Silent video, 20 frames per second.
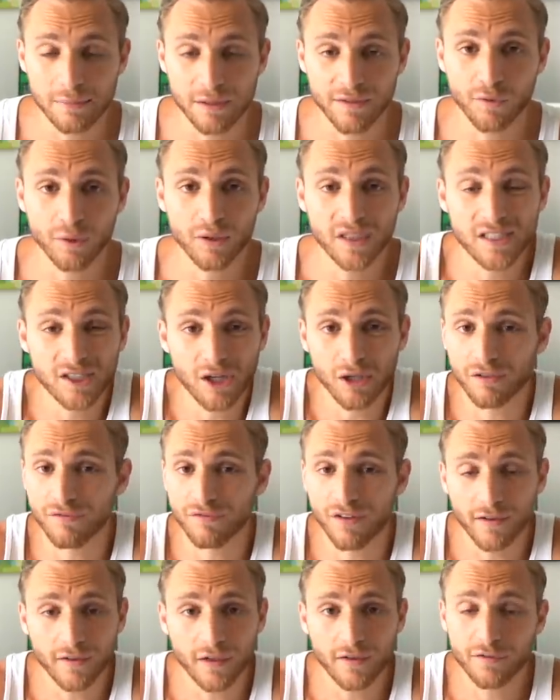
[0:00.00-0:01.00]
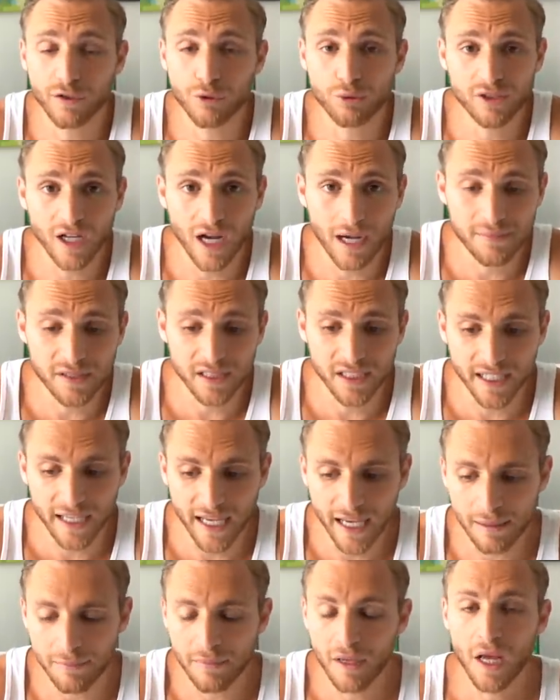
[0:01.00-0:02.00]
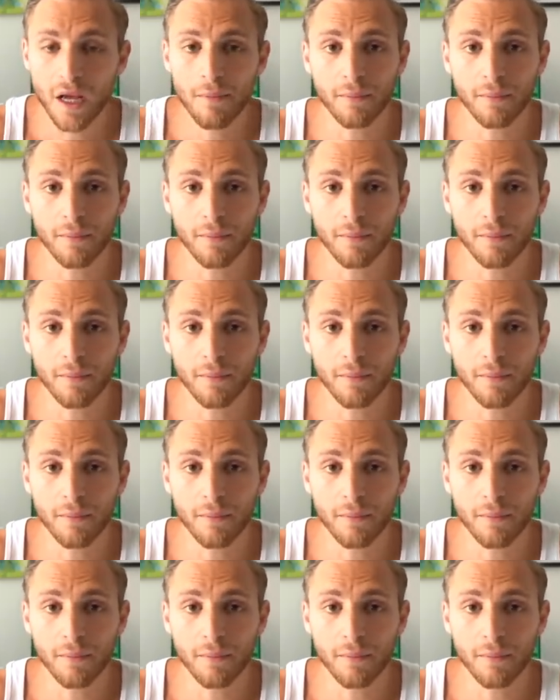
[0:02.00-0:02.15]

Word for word: I've only dunked very few times in a game,